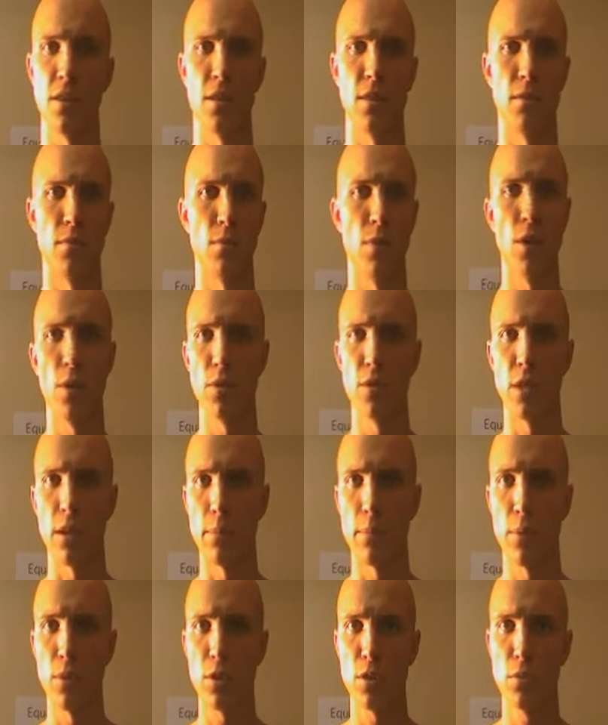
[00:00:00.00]
I said, wow, is
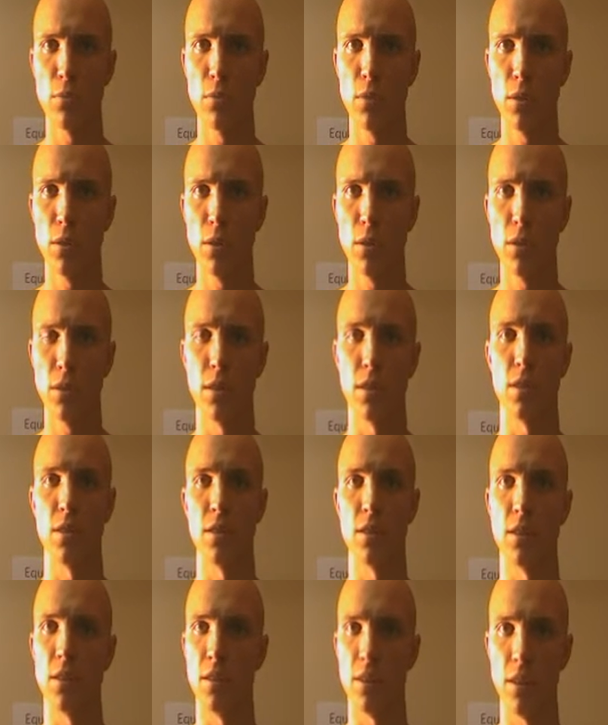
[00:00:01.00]
that possible? And
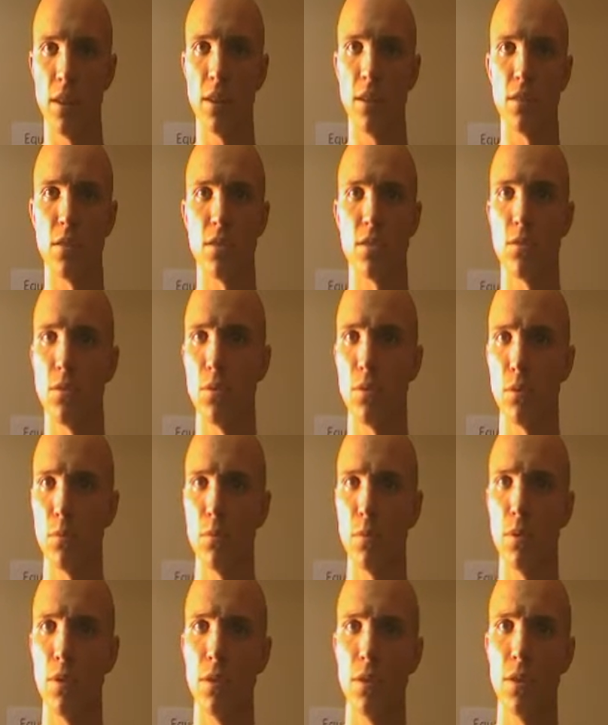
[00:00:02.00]
he said, yeah, just talk
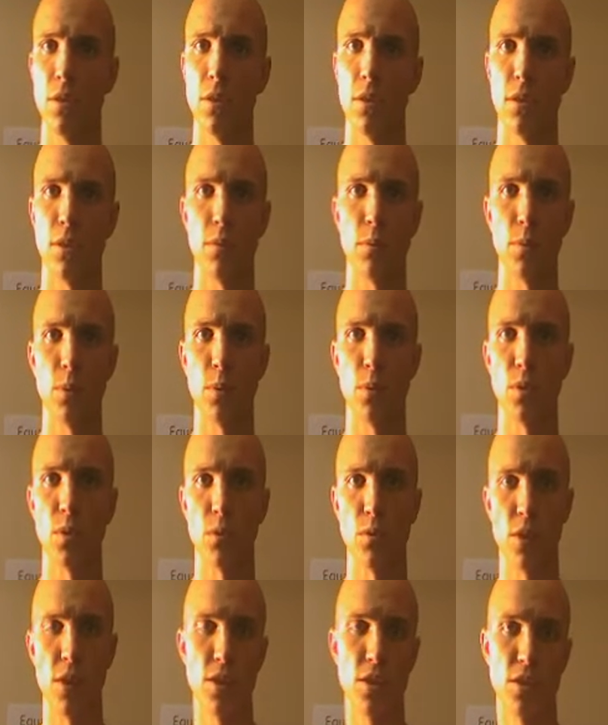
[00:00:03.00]
to Bernard,
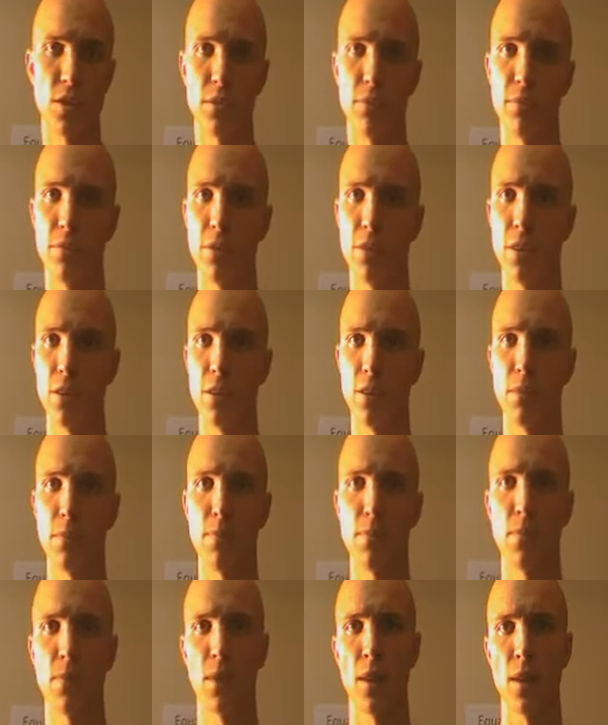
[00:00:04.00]
we'll arrange something,
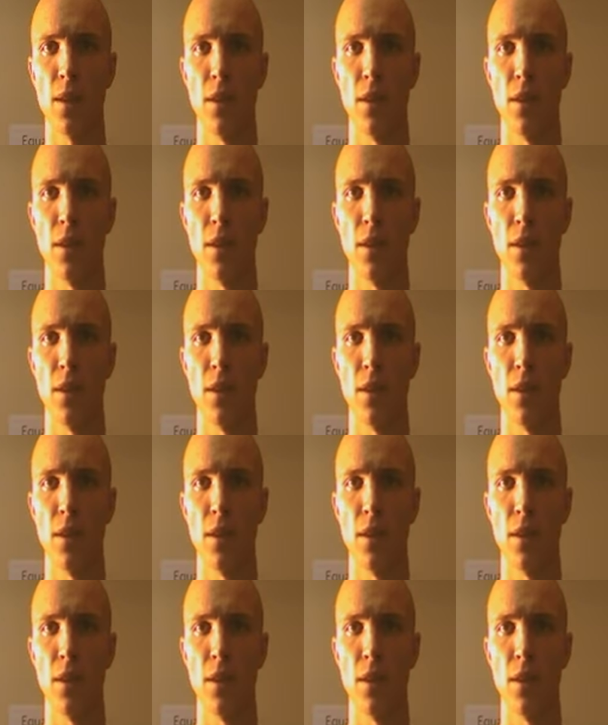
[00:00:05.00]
